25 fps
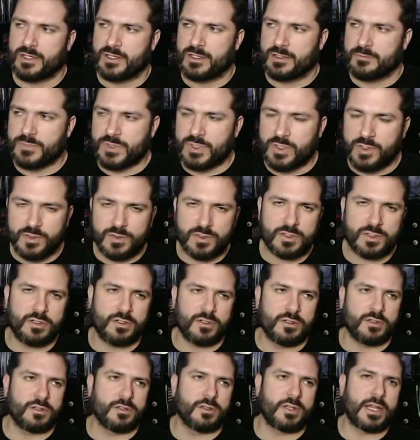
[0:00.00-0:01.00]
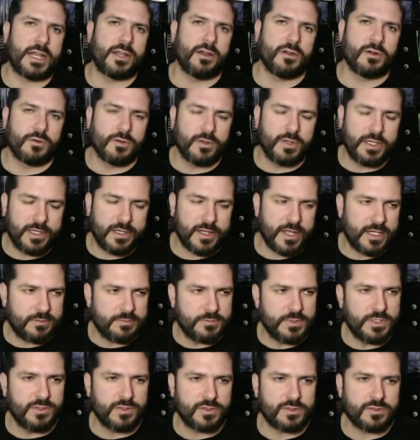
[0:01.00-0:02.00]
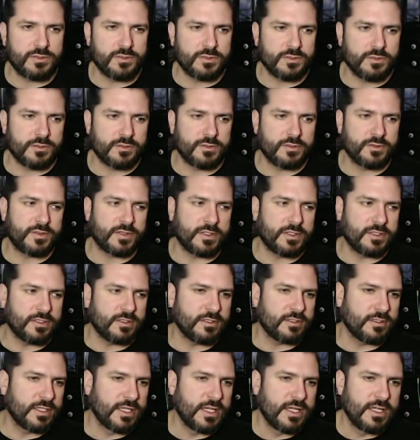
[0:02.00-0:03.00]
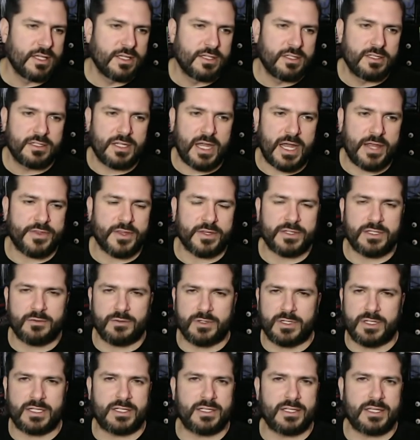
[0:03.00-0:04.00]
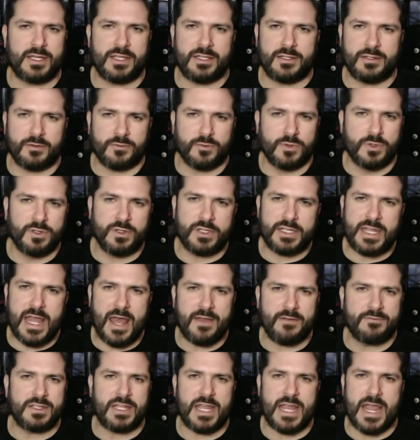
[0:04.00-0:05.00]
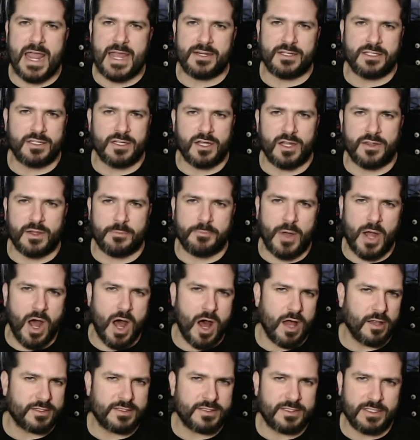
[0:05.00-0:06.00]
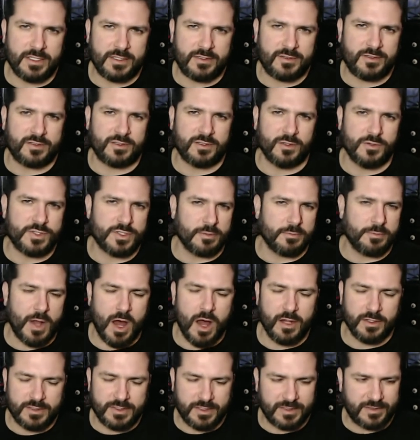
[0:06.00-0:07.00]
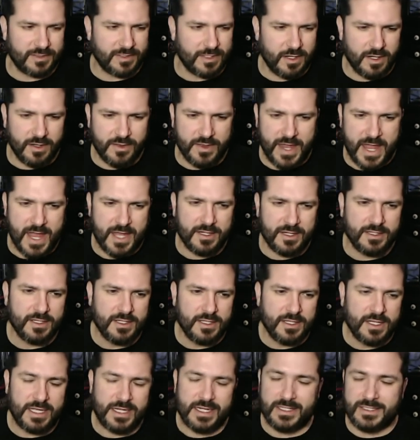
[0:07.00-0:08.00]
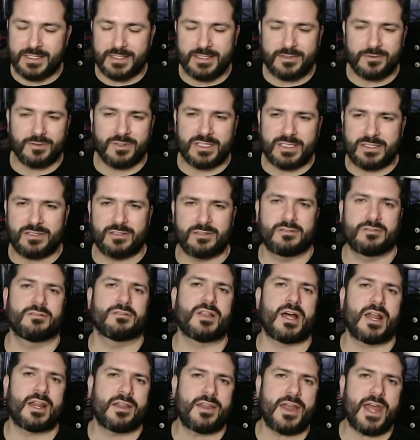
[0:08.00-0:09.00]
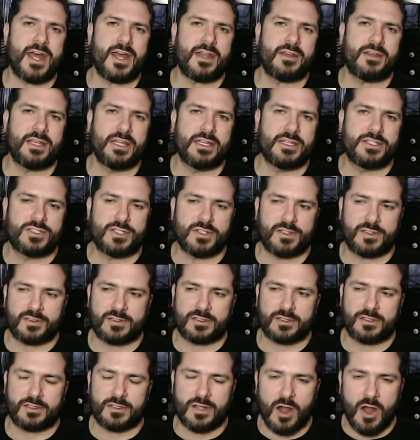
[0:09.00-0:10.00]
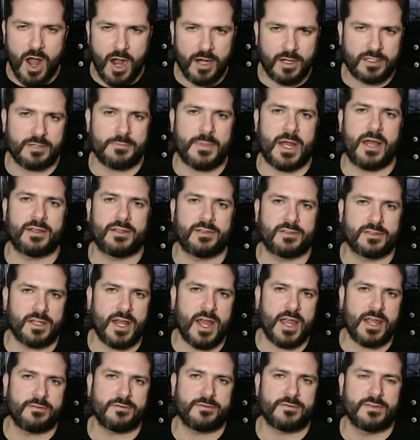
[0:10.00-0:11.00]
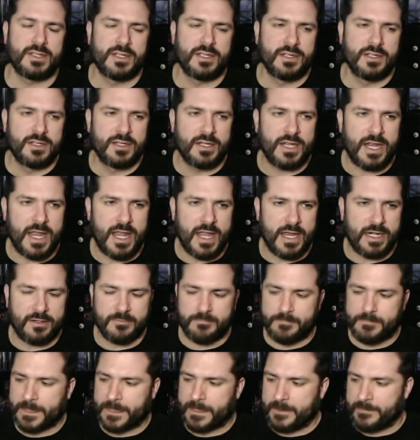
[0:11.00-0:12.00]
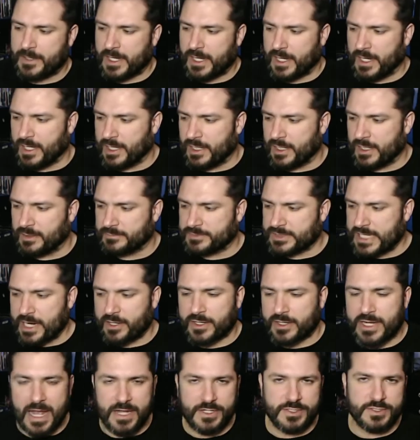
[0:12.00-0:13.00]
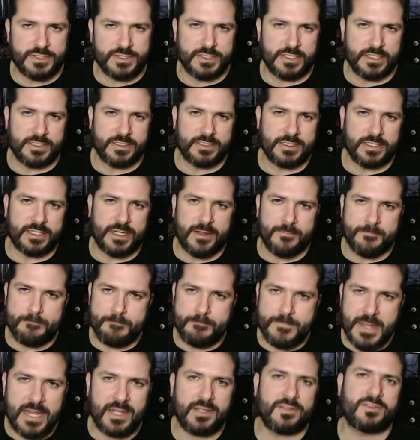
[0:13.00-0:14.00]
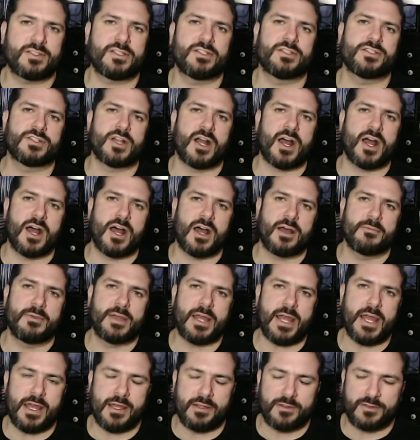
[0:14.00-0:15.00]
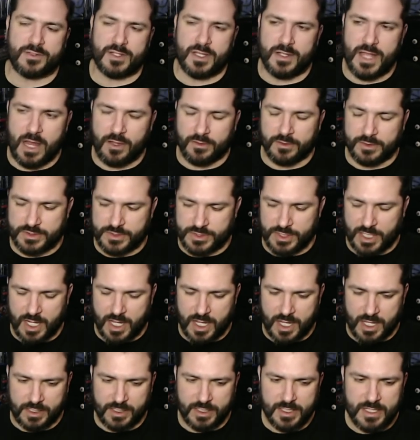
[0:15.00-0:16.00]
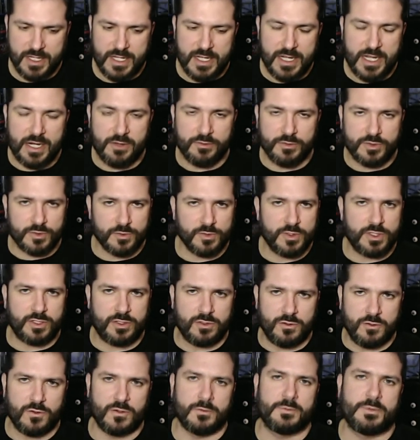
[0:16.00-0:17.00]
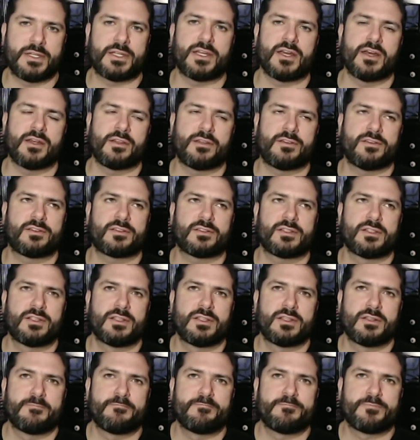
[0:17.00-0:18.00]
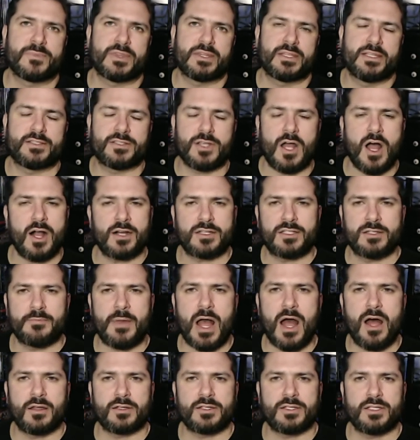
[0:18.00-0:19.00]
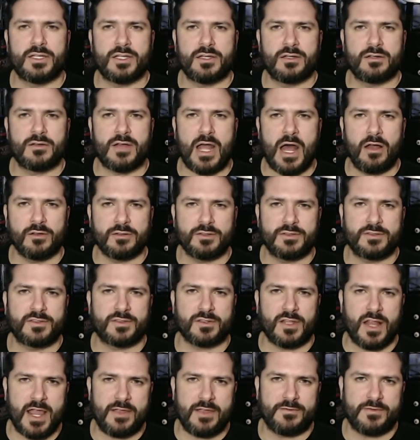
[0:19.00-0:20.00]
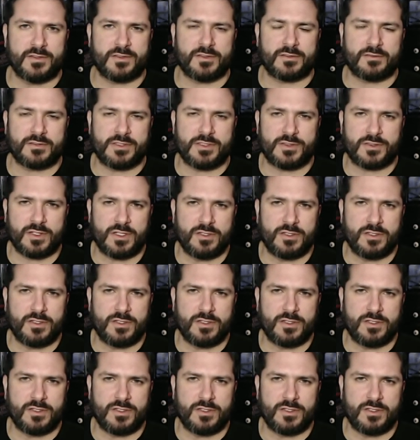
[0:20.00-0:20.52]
musical, and I don't really like musicals. And I thought they were going to get really heavy-handed on the politics, social politics, and all that. And it didn't really do a lot of that. It just talked about his life. And Taron Egerton did an amazing job as Elton John, and it was really cool because they talked about, Elton's life as just a